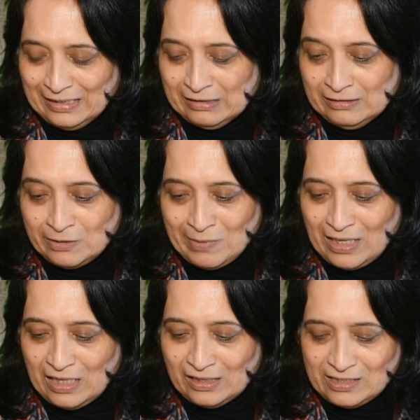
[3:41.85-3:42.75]
learned
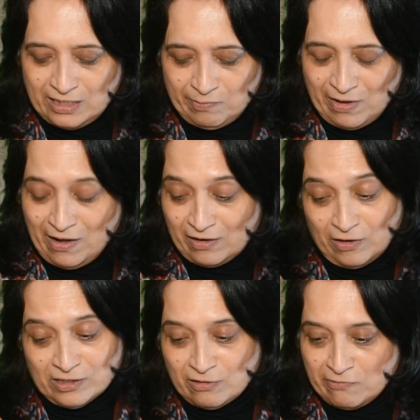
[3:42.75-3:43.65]
making this dibba
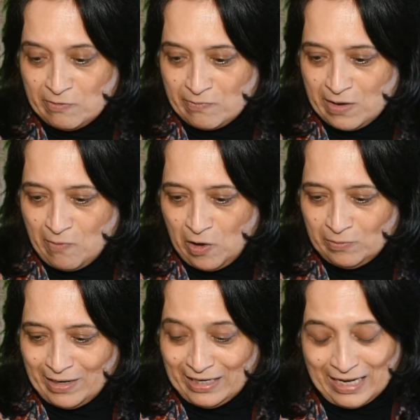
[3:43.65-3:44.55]
also from my
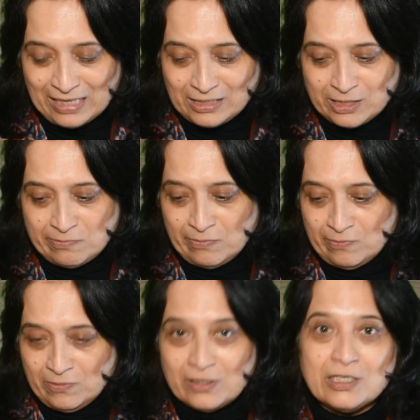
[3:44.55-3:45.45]
mom. I guess she
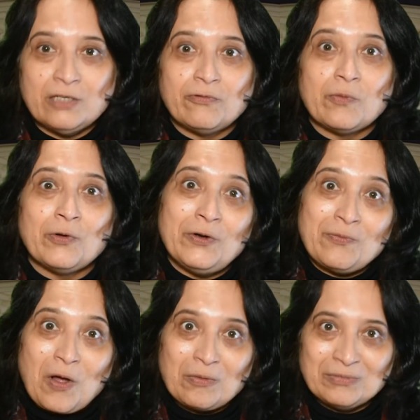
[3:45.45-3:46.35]
learned it from her
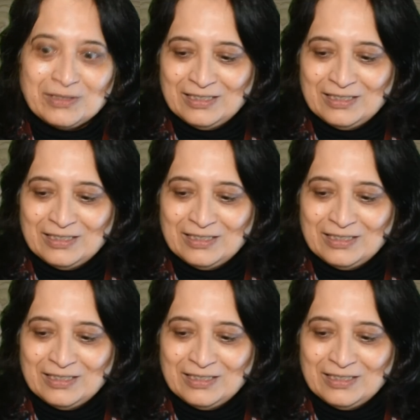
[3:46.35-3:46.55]
mom.